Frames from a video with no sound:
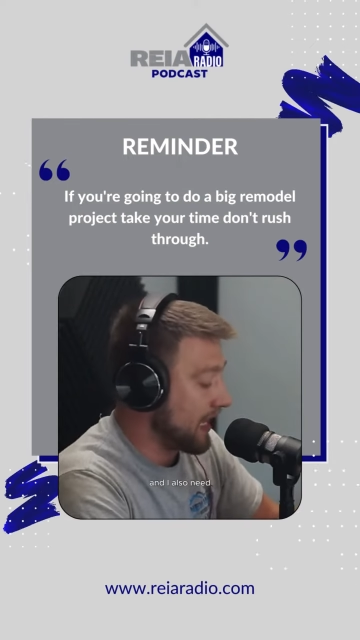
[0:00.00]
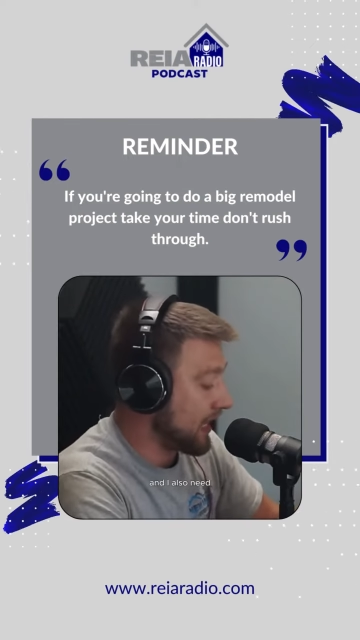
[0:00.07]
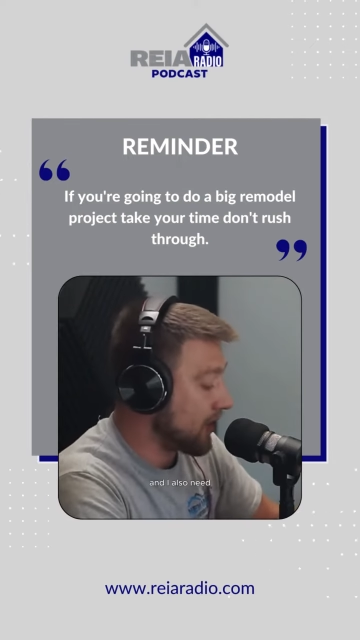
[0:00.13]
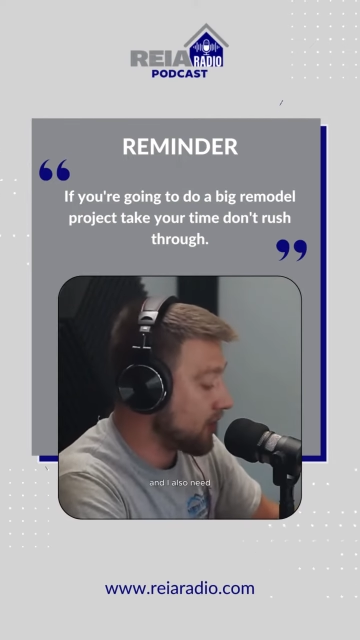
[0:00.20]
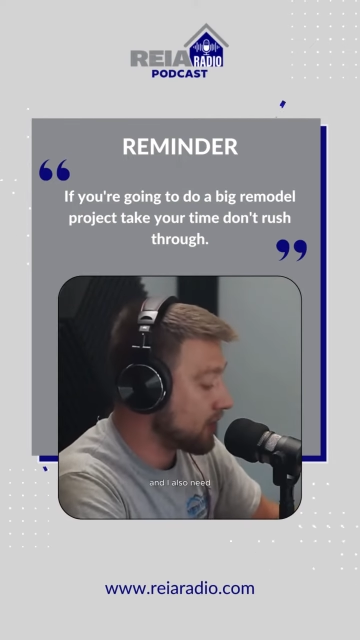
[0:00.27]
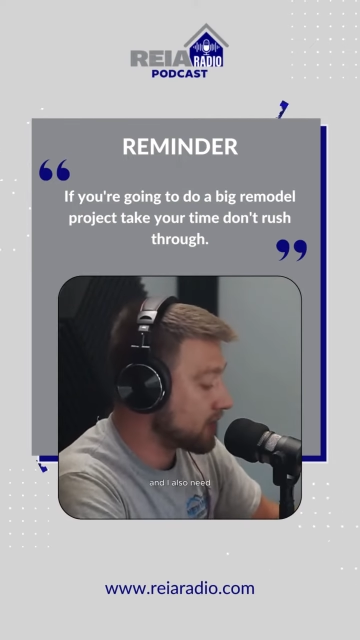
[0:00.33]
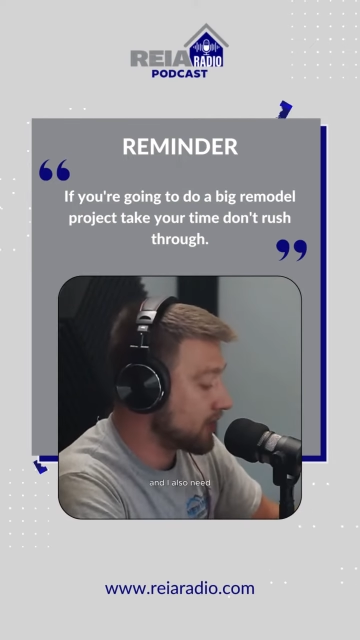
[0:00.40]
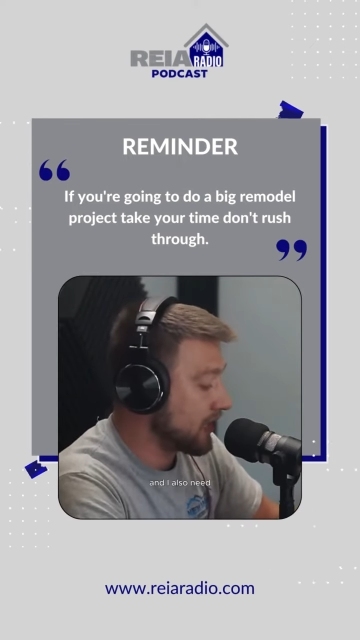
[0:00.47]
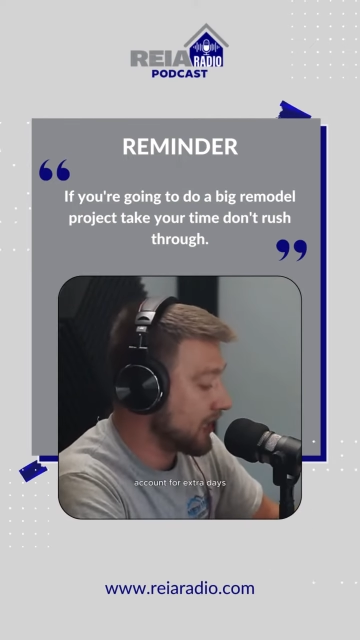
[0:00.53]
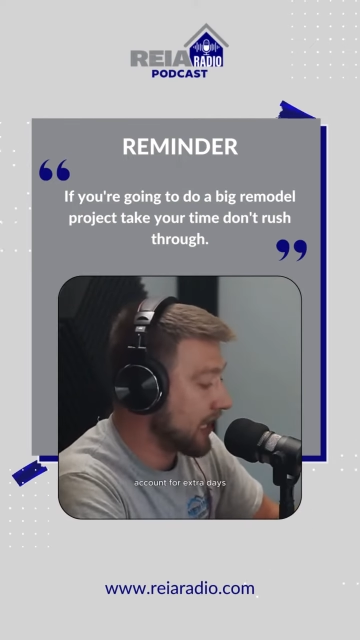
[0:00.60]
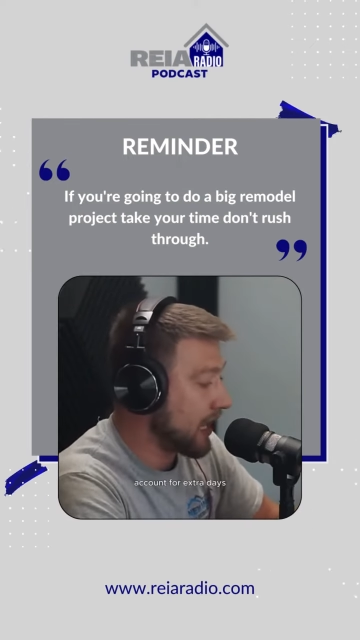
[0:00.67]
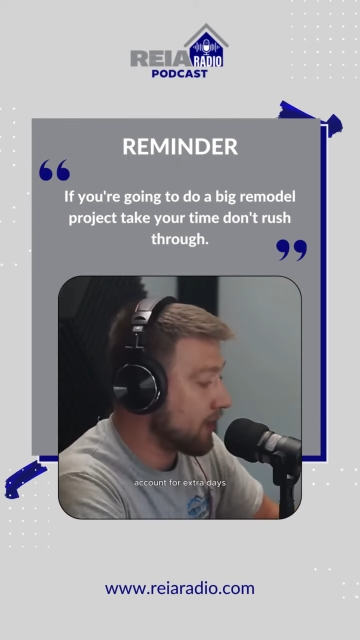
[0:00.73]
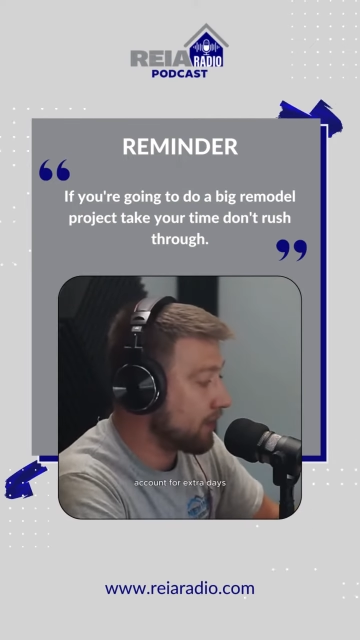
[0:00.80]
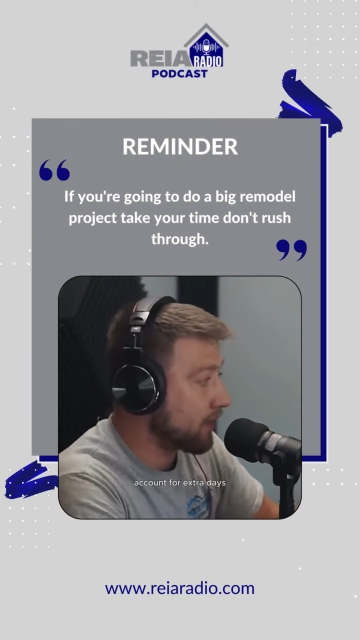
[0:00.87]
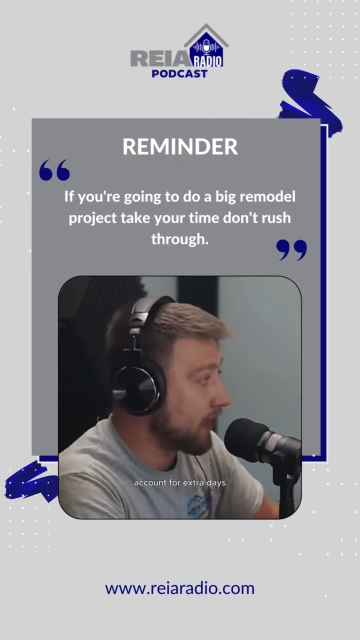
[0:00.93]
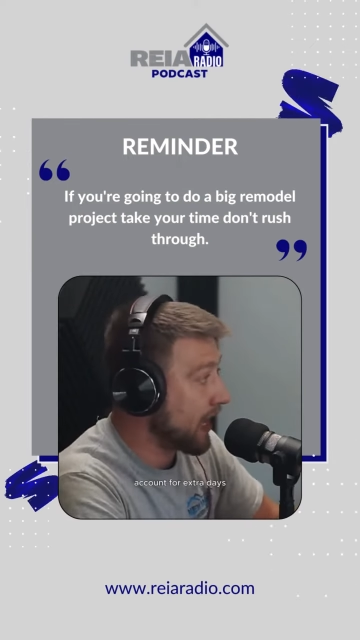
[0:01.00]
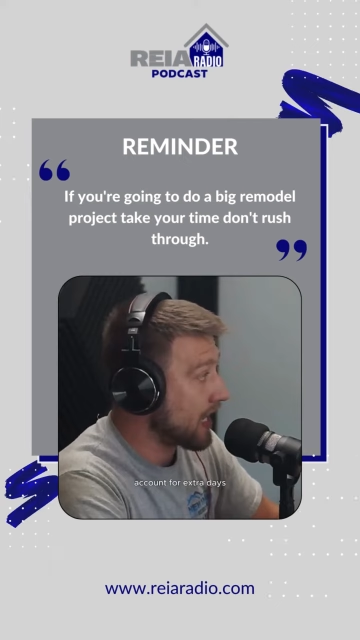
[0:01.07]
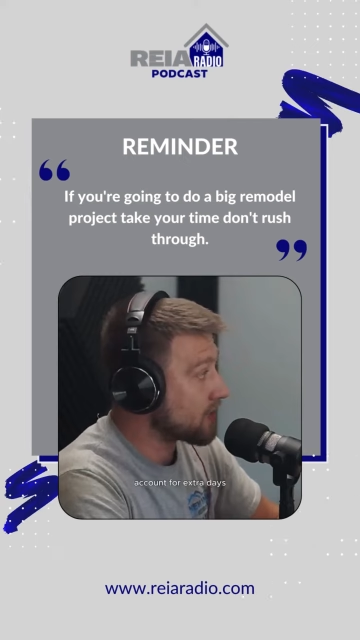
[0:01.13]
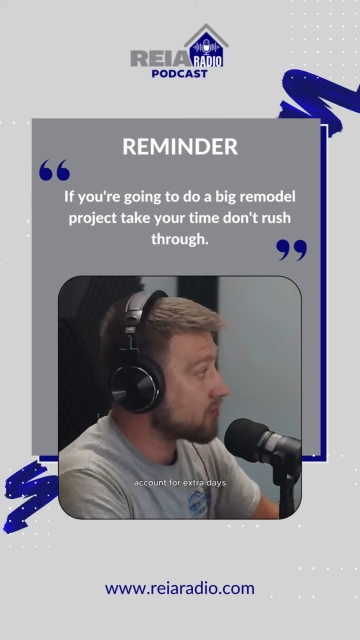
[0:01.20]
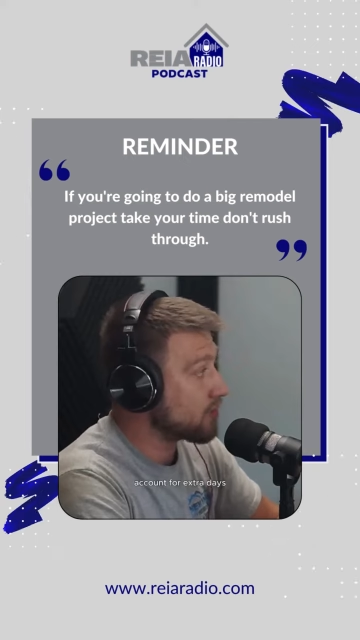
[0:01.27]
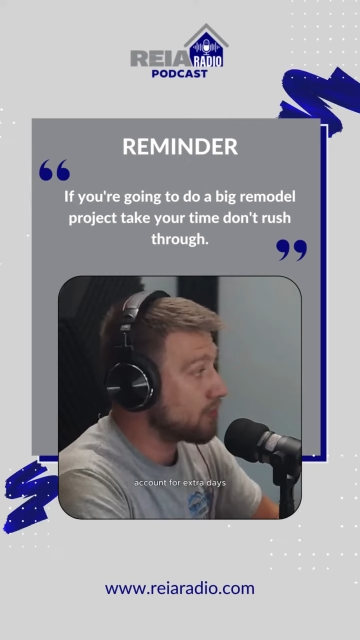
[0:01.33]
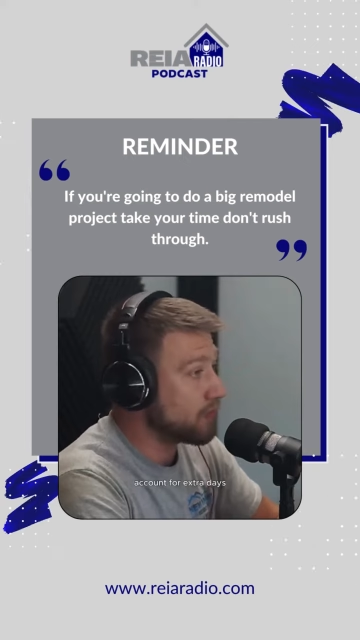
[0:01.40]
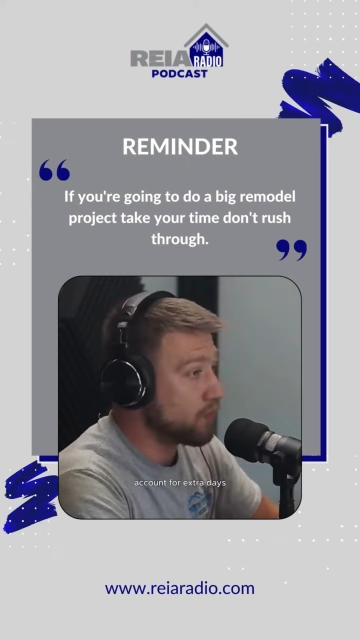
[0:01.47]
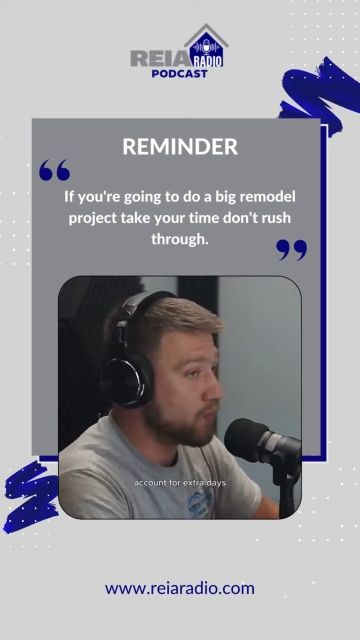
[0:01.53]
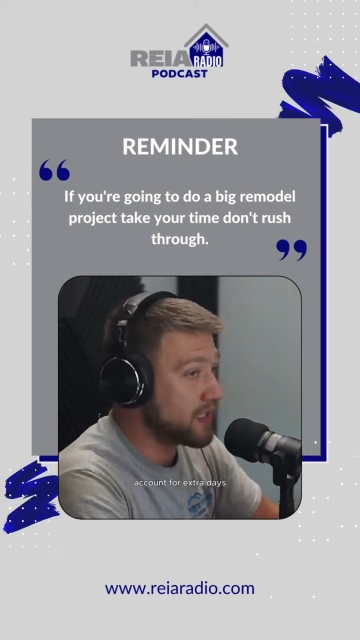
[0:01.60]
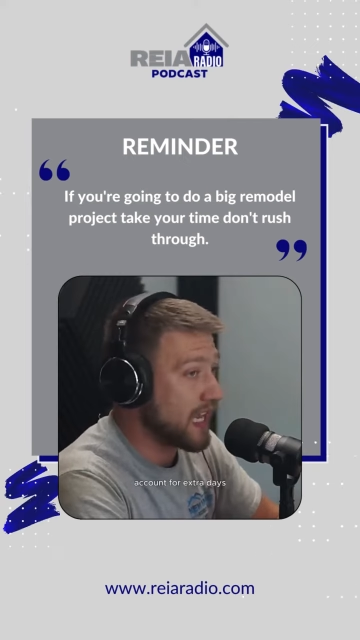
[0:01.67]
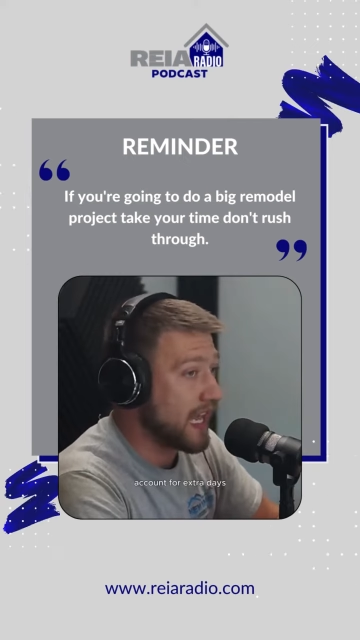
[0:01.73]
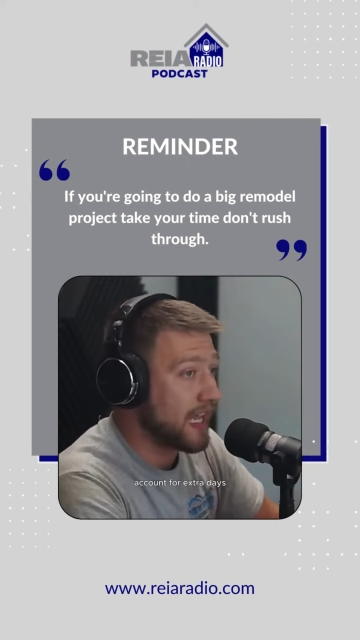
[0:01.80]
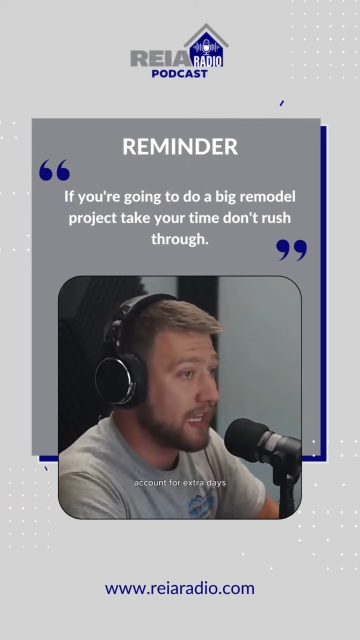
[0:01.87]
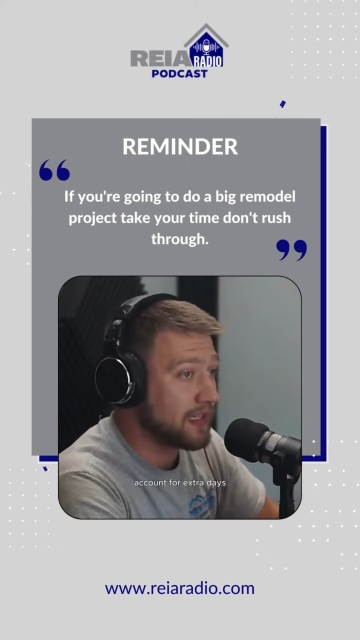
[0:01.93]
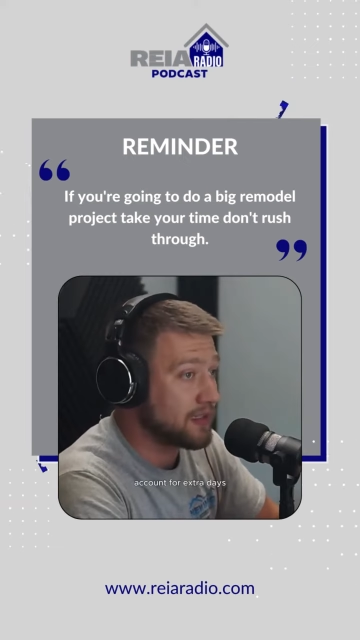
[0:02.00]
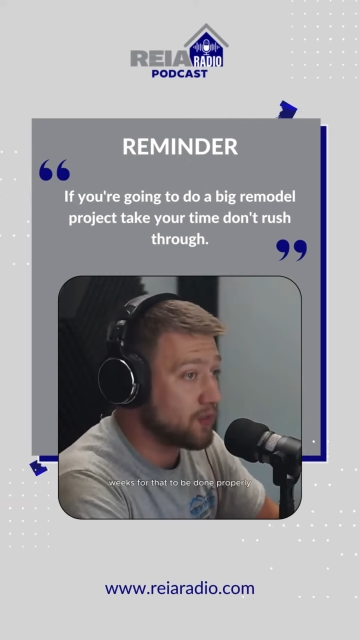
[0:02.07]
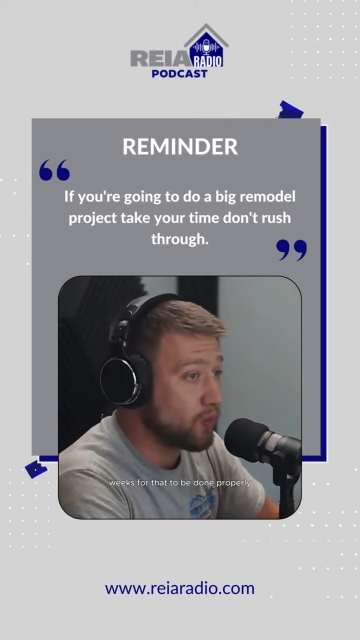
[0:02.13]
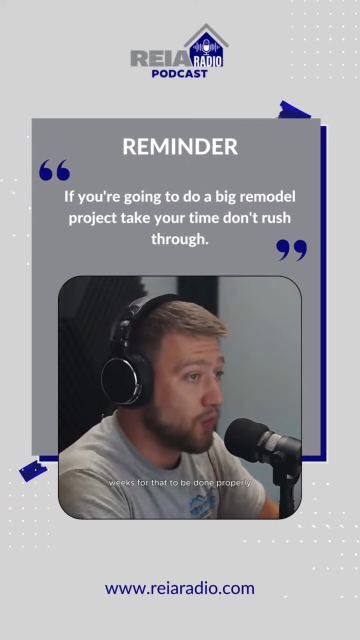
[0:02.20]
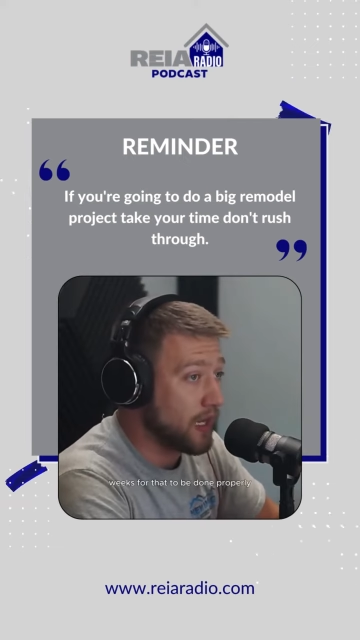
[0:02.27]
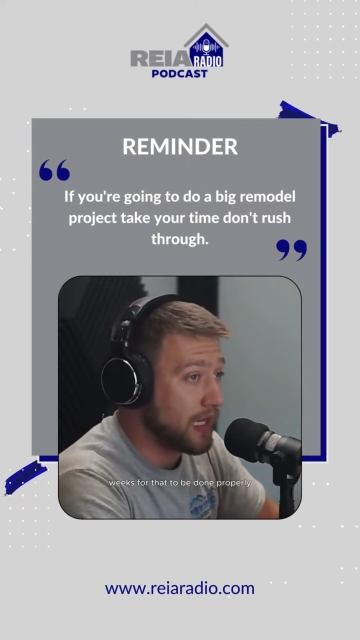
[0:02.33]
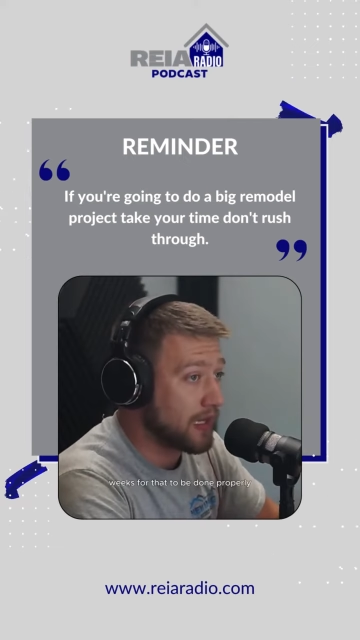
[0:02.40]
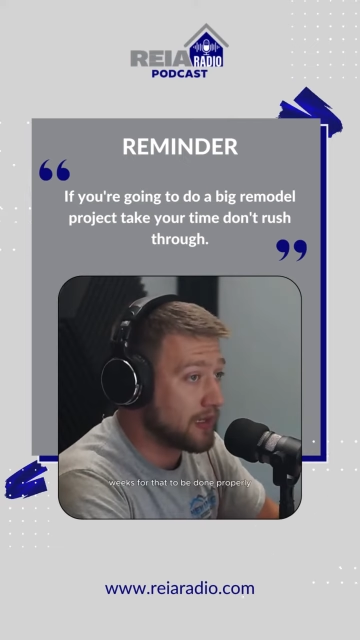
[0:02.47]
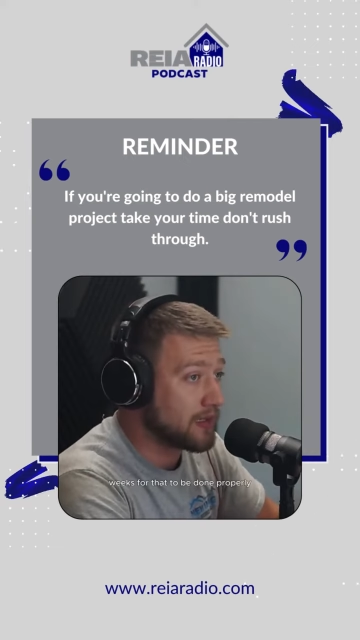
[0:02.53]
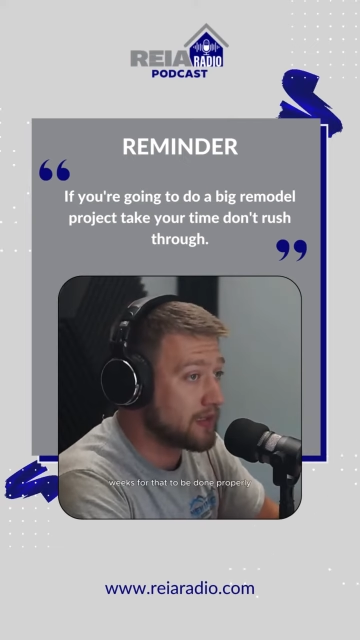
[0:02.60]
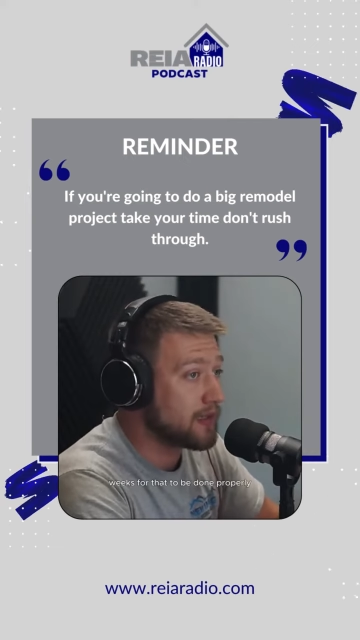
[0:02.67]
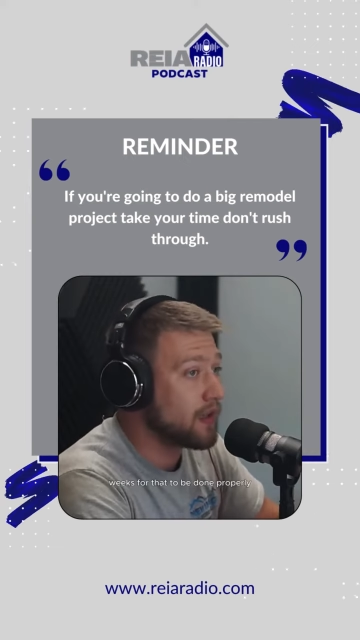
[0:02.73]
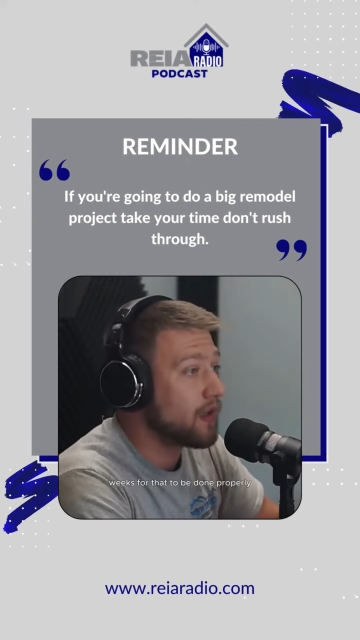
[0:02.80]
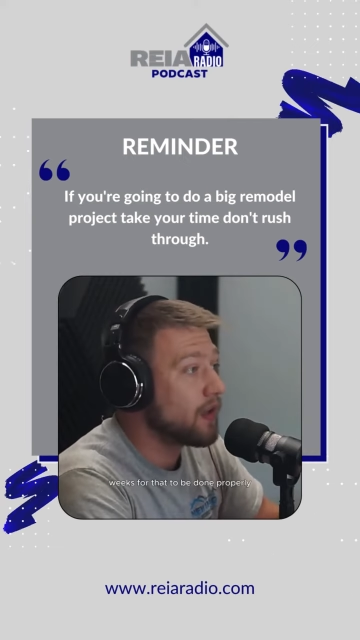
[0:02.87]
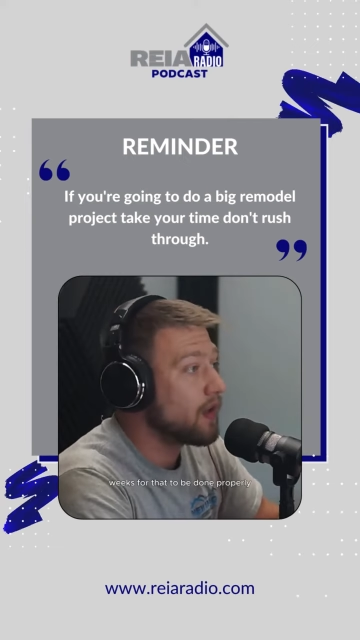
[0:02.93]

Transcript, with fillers: and I also need to account for extra days, weeks